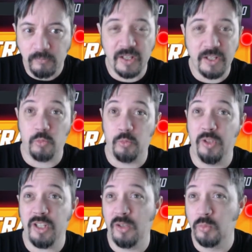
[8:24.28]
He's
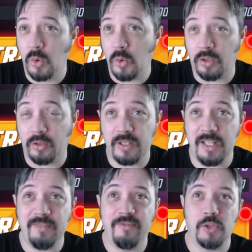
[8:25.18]
really good in war.
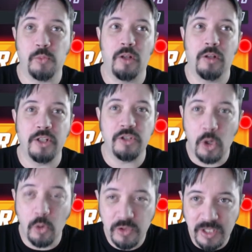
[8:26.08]
He fits well on his
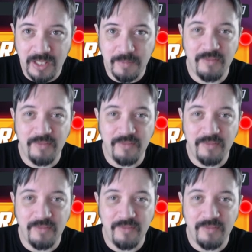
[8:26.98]
own team.